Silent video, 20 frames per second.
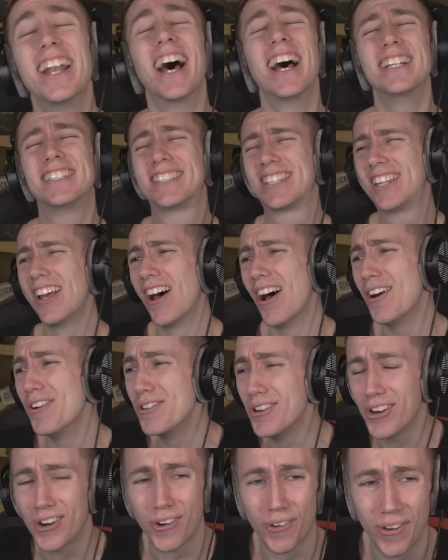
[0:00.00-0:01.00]
That's so
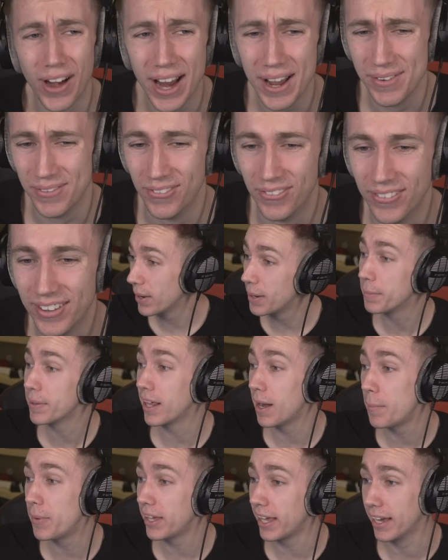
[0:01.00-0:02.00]
grim. But I'm
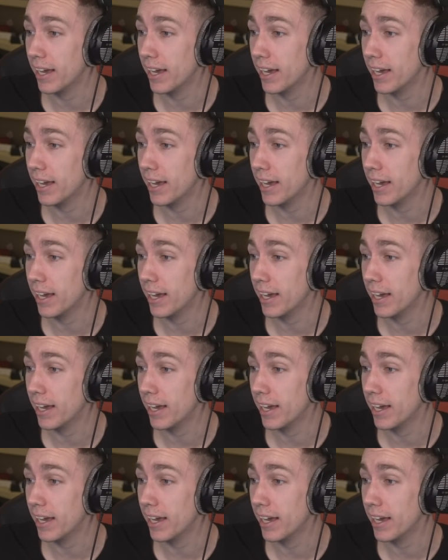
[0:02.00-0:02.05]
going to pick